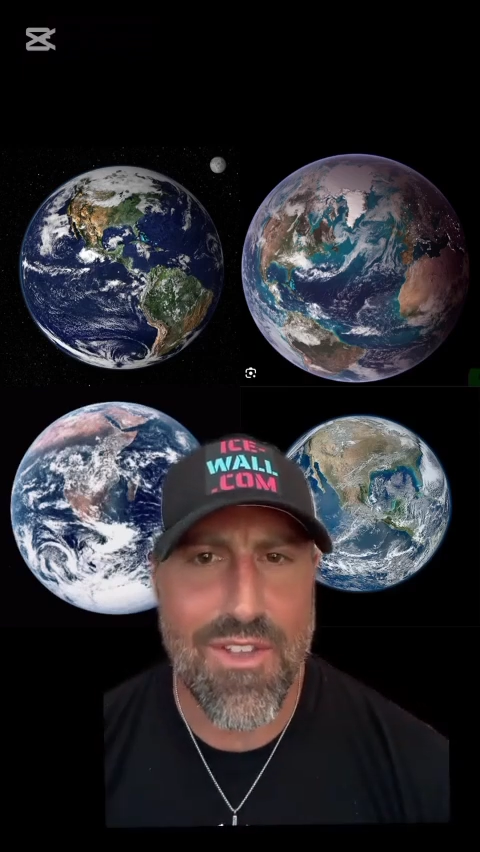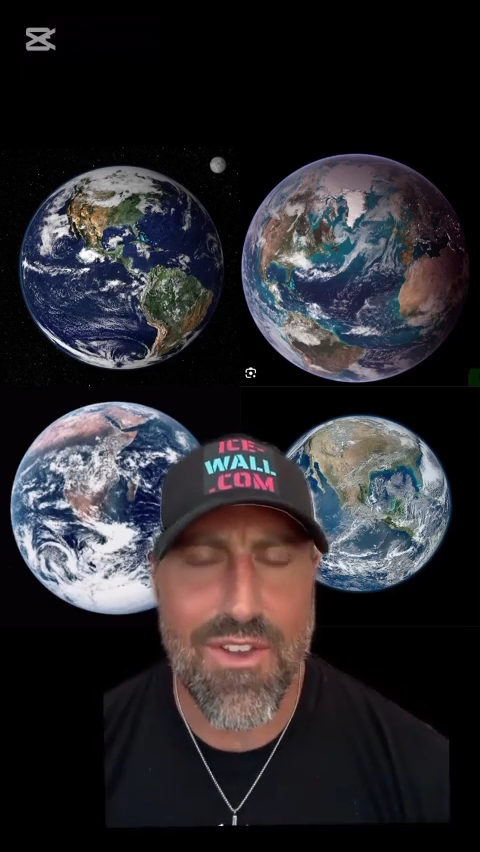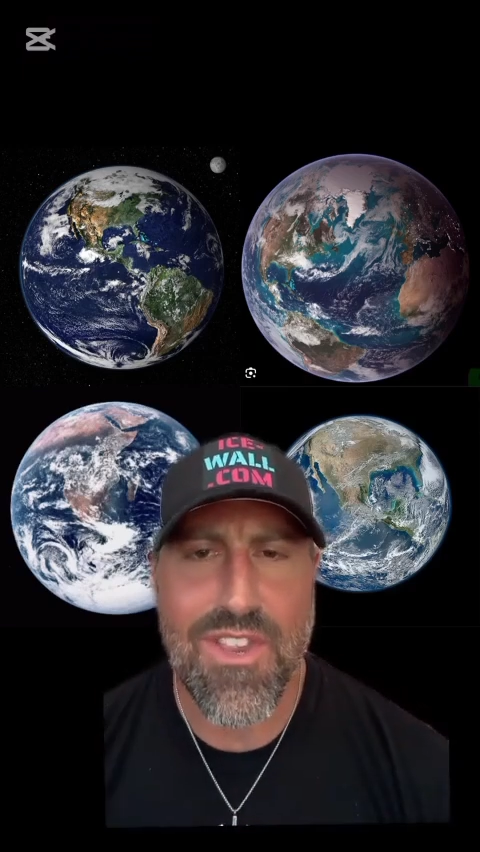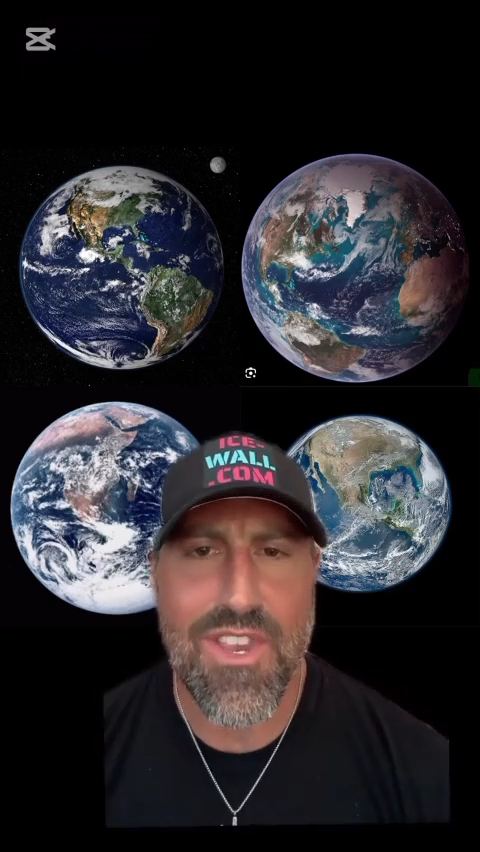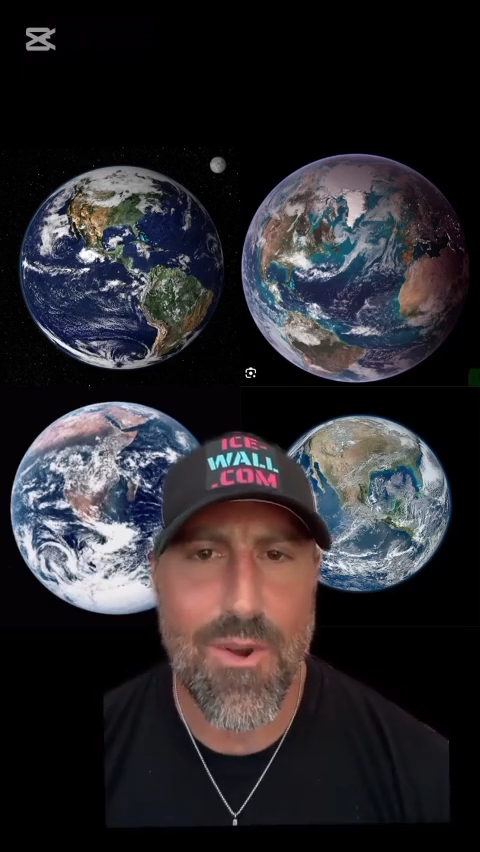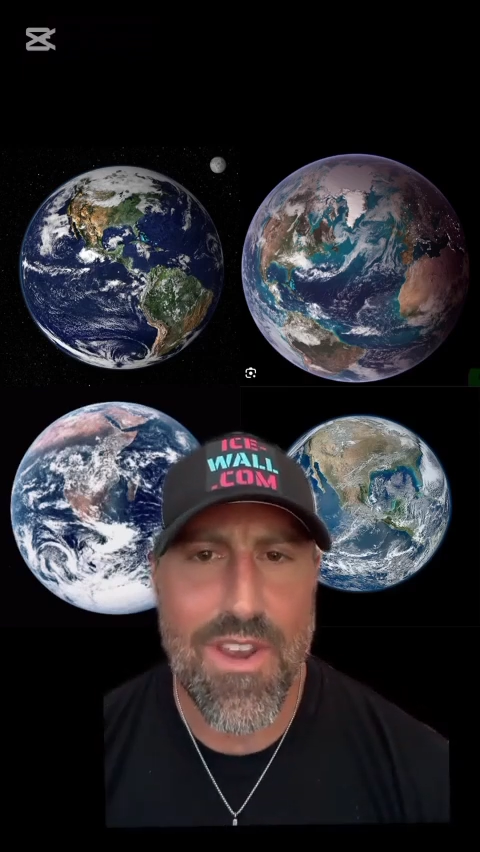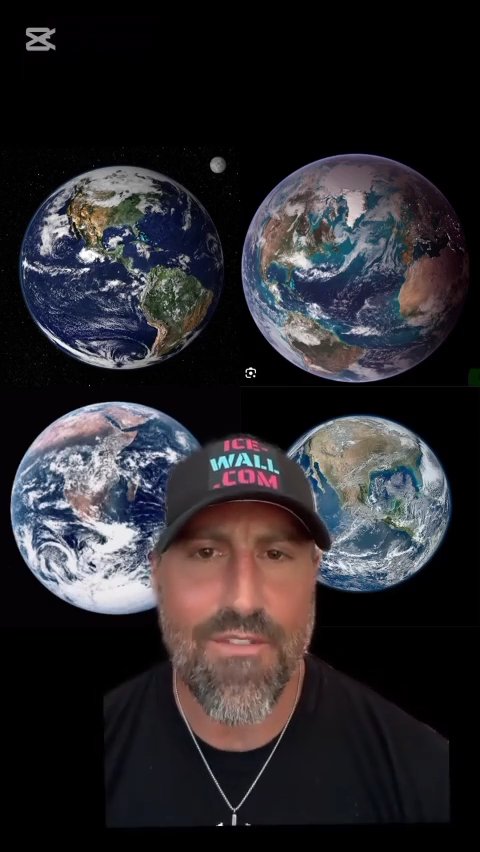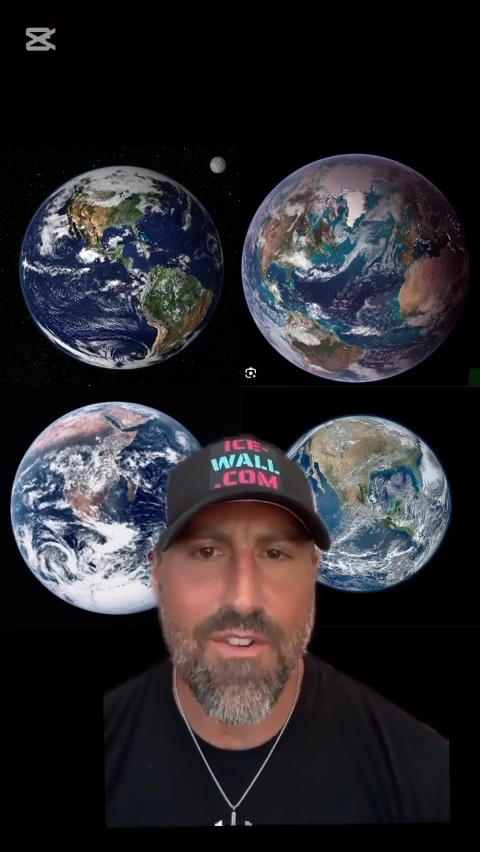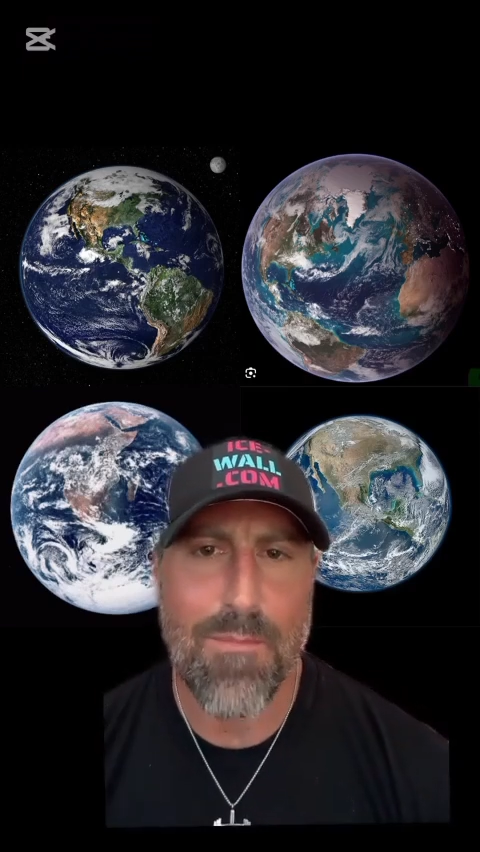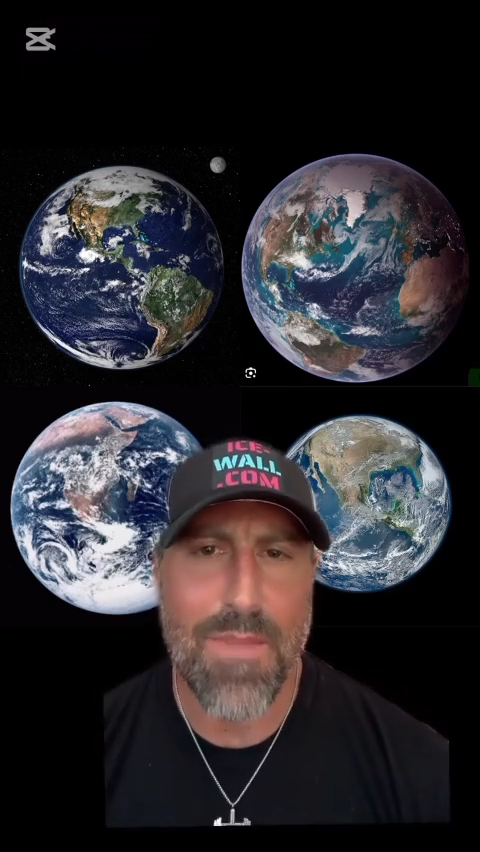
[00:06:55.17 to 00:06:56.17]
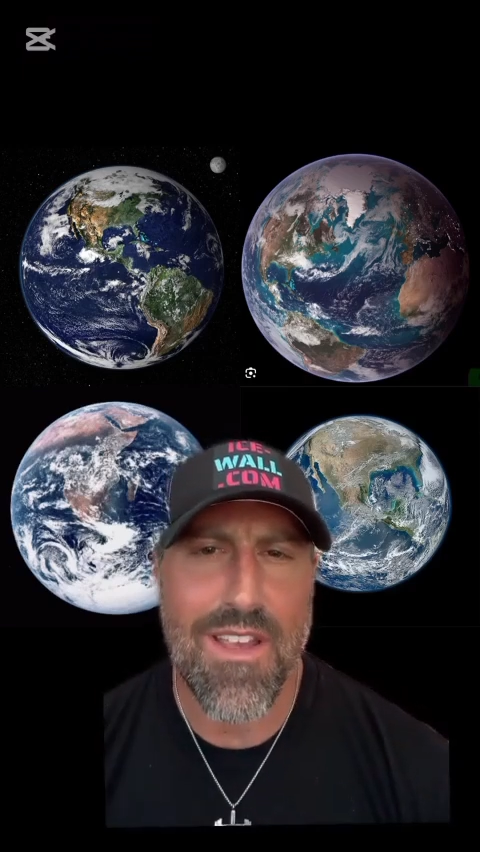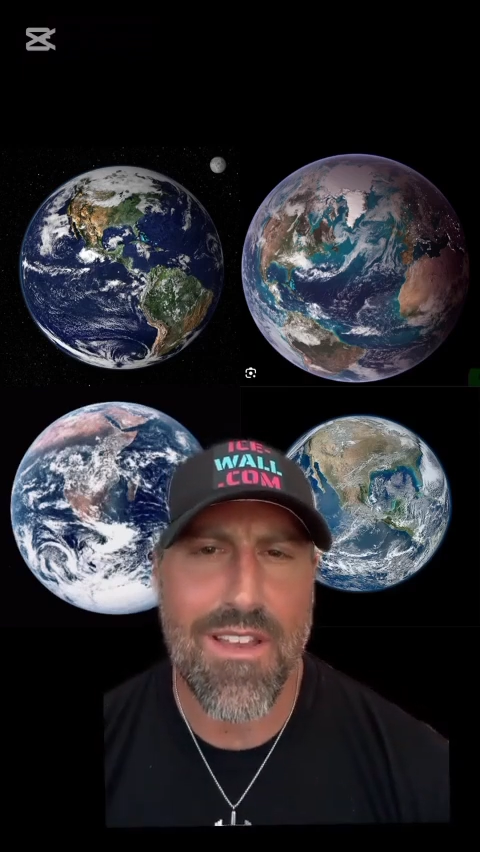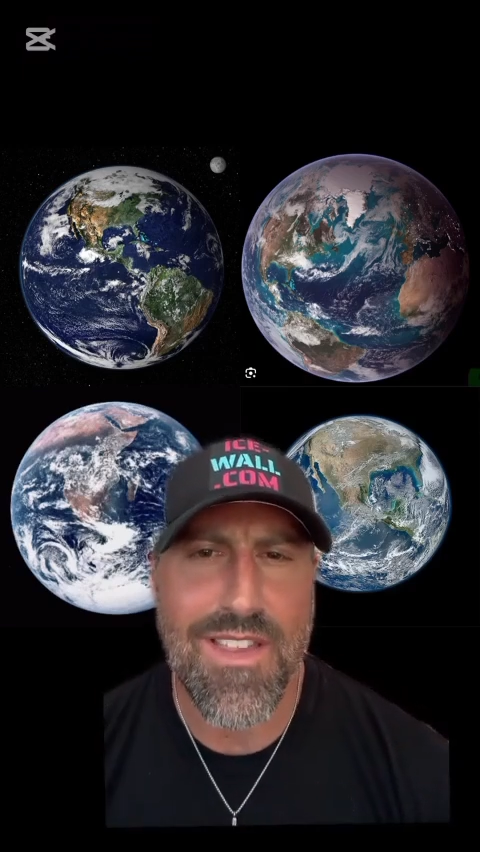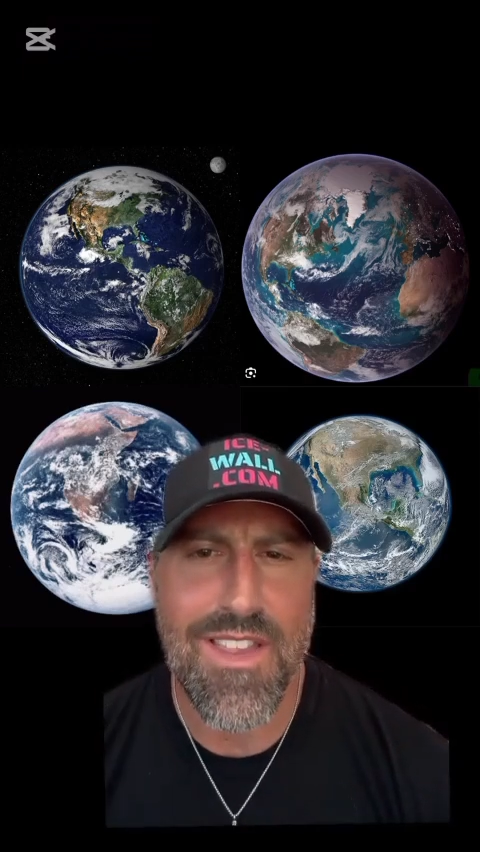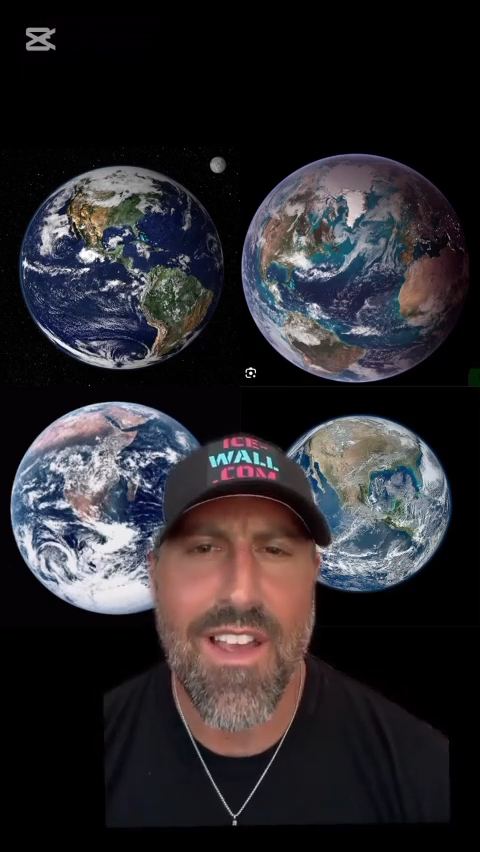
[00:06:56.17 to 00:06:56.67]
look so different
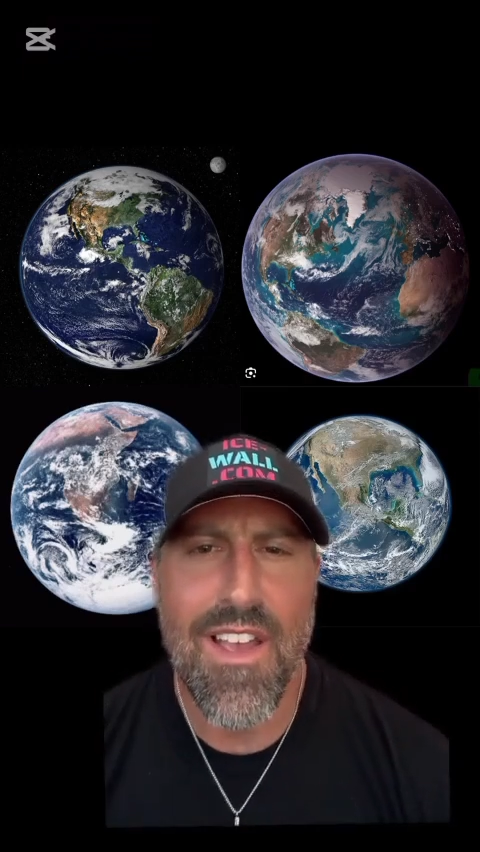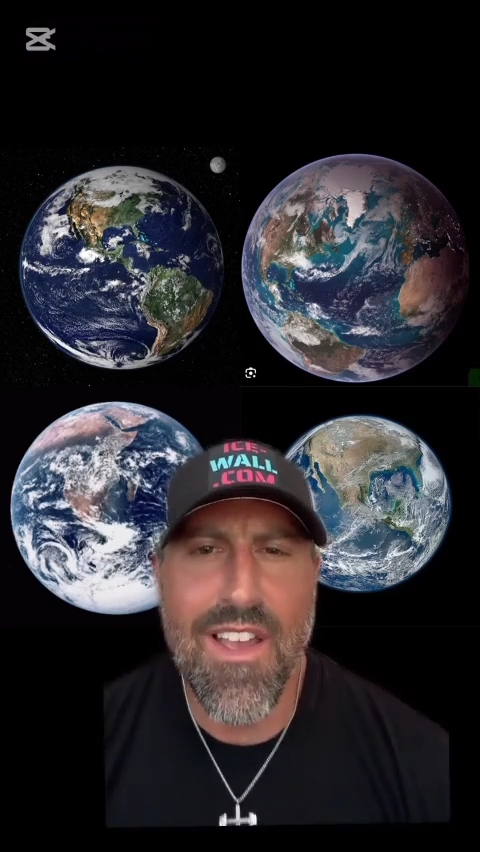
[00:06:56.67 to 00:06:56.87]
because